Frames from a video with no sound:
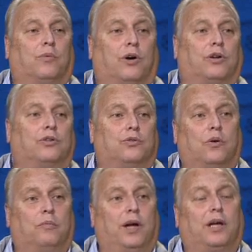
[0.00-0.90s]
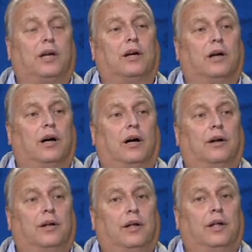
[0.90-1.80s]
workers who are making,
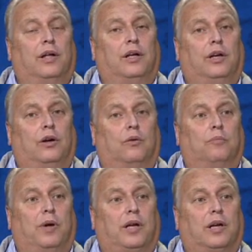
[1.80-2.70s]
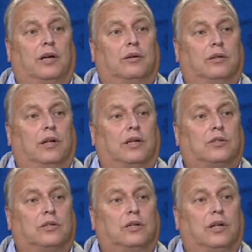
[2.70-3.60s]
making
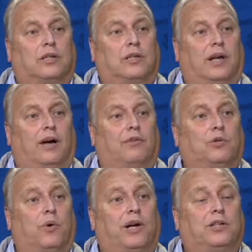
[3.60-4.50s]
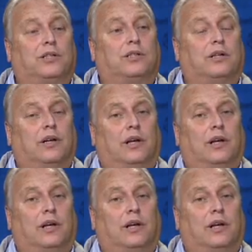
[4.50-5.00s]
less than average wages.